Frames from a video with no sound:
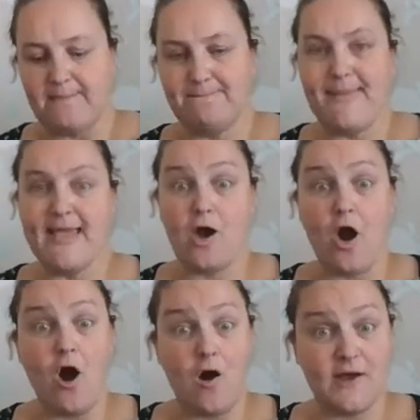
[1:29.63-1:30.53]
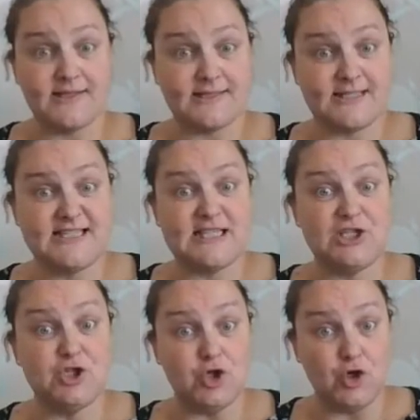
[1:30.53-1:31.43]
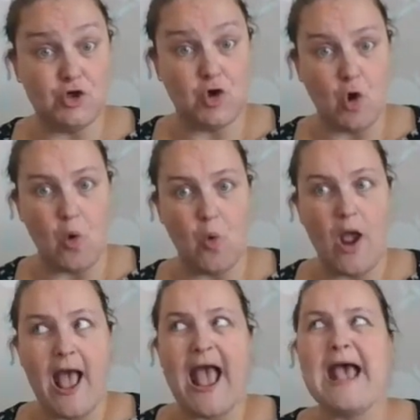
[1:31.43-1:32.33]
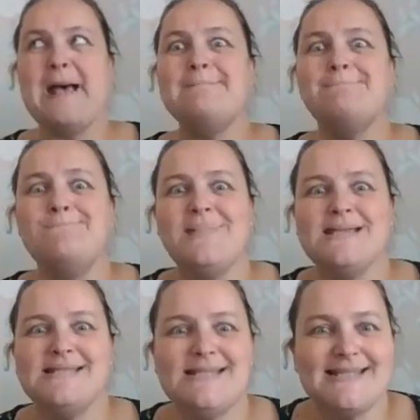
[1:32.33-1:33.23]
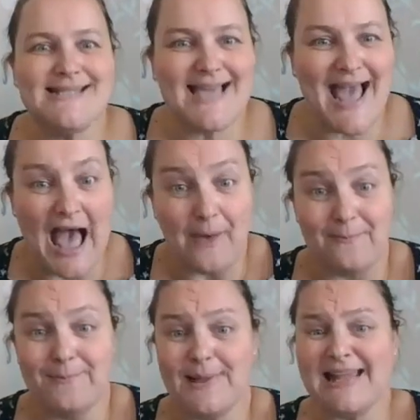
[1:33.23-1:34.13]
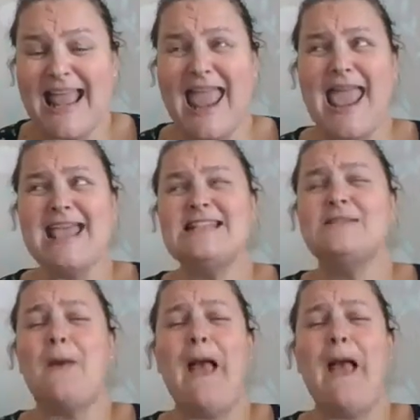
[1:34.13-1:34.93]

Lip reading: Because, did you know, Mrs. Campbell is